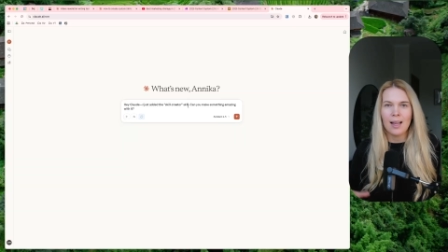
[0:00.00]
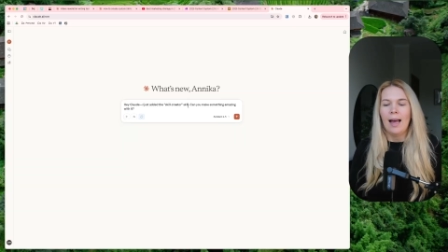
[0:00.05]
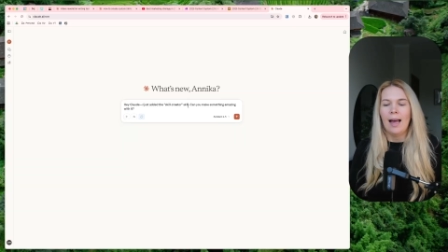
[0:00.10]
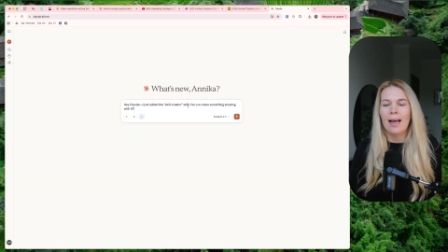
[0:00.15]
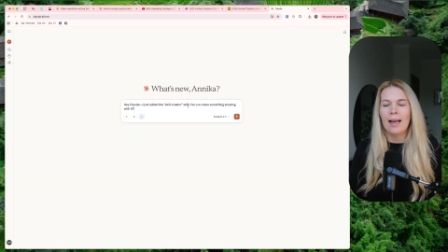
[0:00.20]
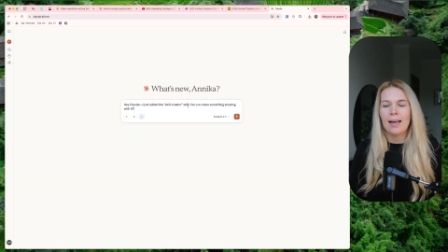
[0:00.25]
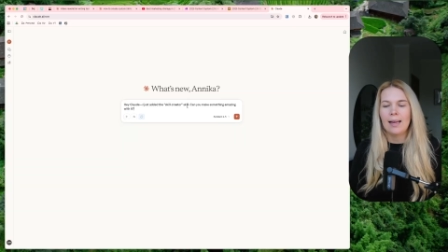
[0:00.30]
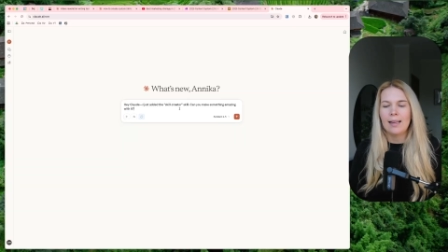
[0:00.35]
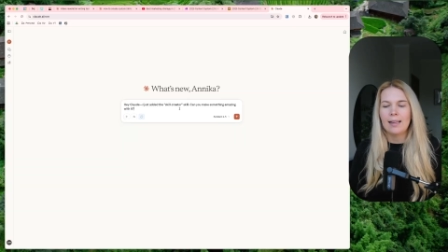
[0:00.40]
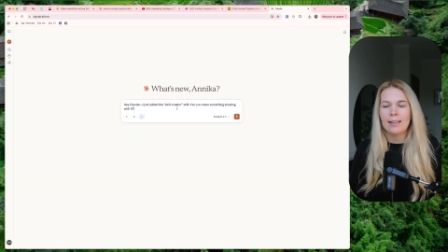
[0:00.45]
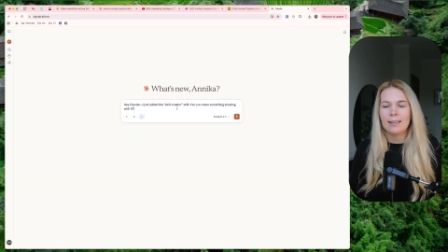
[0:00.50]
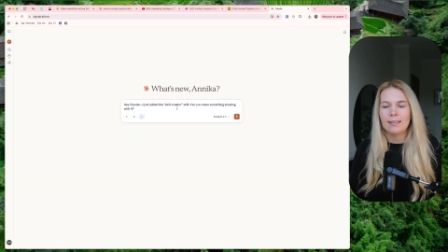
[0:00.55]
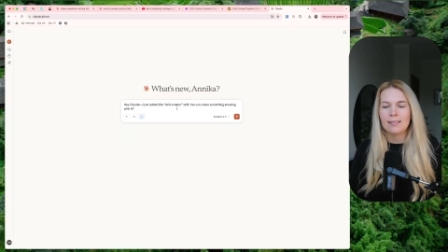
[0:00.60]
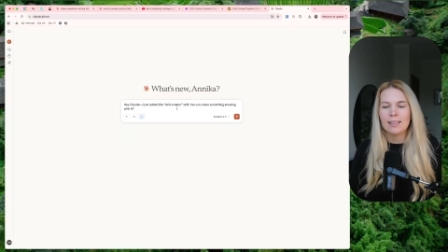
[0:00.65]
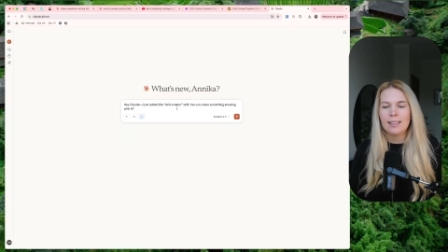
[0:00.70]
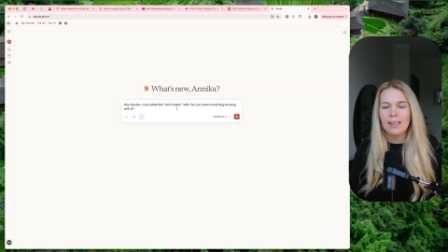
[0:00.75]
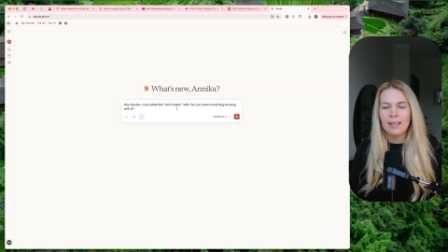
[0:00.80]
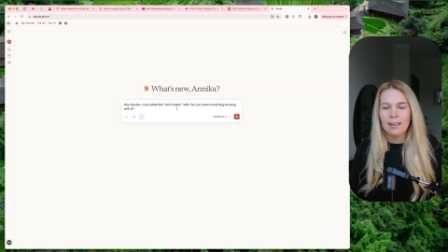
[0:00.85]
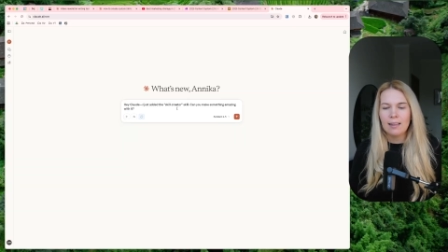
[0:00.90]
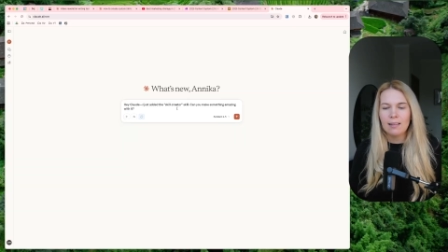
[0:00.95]
And
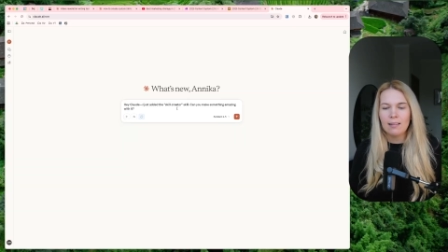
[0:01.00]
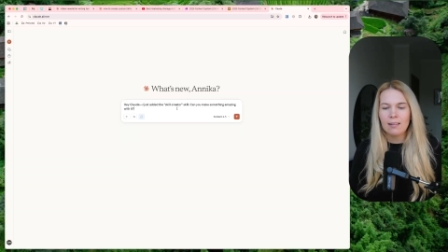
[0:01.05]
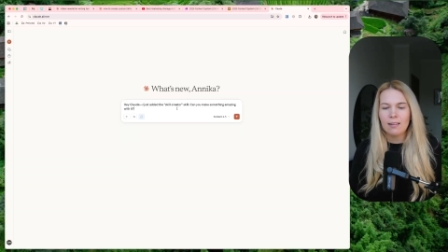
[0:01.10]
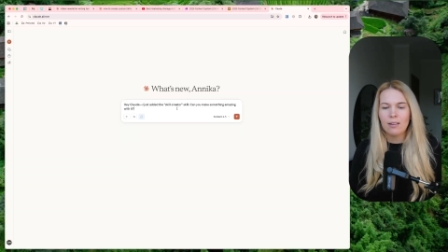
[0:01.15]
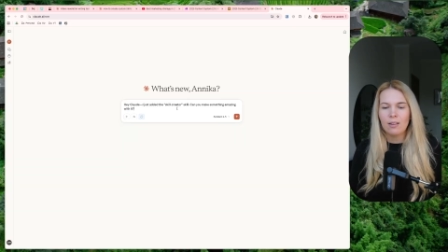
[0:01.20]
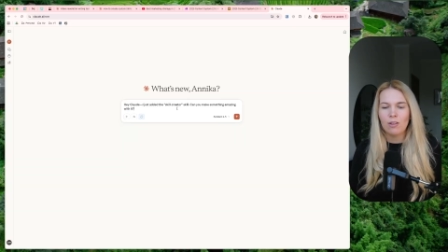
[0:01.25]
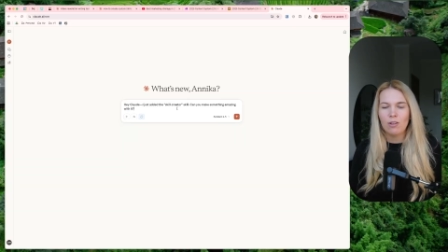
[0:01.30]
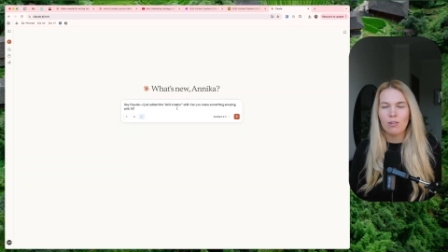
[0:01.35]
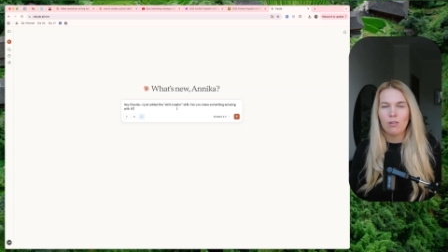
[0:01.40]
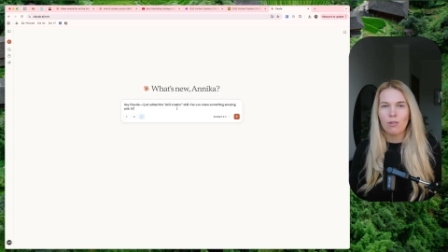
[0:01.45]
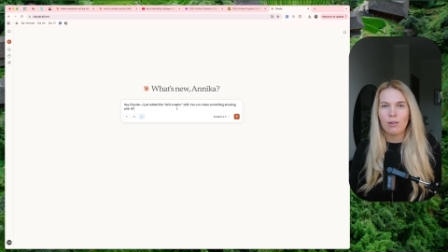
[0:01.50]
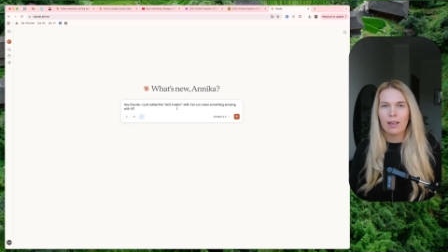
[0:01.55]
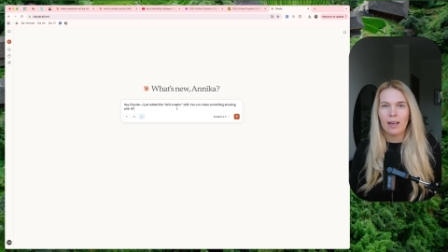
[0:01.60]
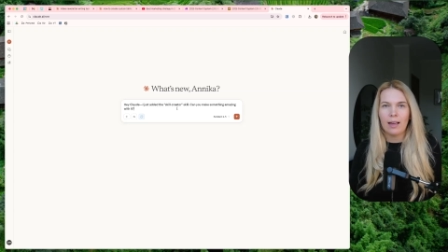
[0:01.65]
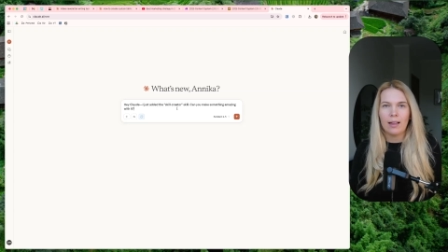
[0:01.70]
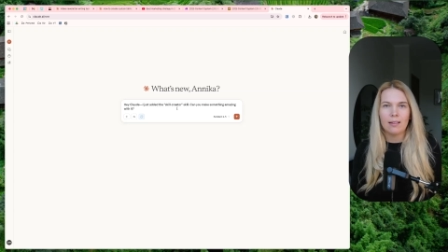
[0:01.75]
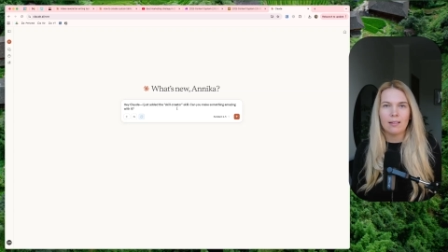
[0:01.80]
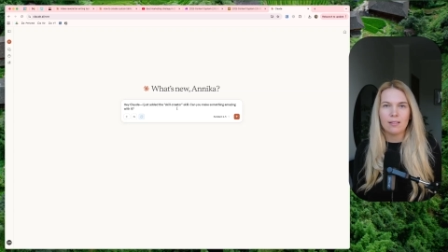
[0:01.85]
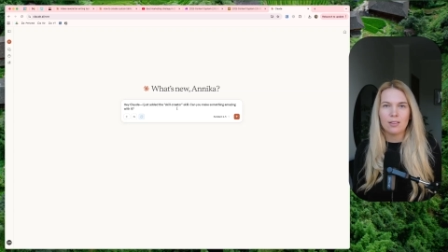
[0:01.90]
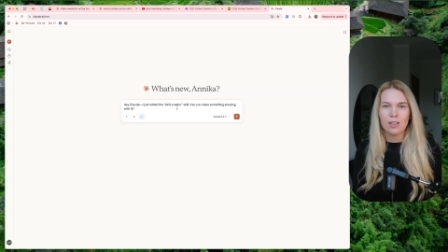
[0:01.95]
here you
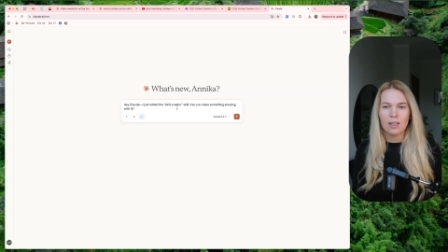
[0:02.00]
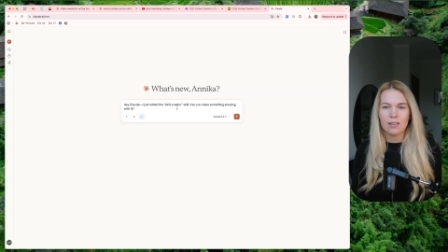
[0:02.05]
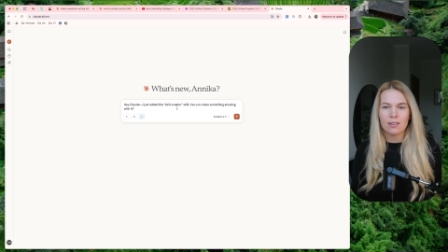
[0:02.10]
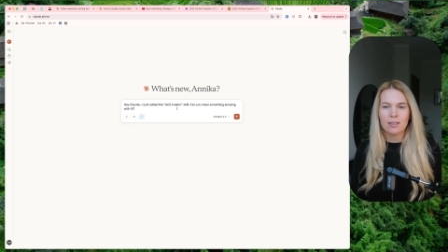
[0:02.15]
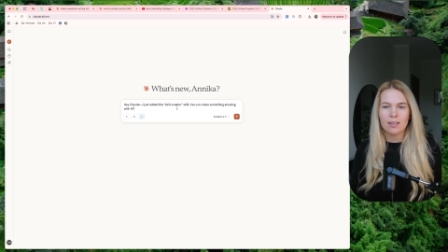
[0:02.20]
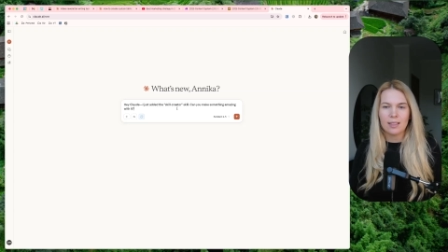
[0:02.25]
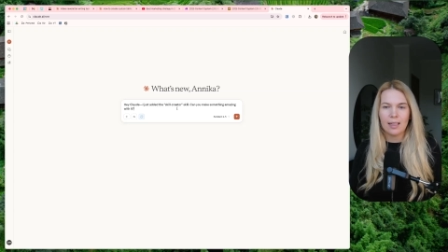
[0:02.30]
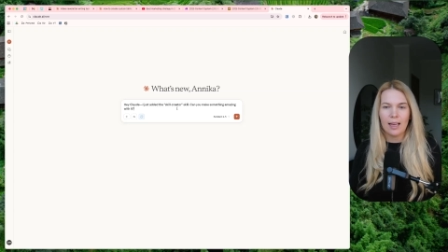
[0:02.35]
can just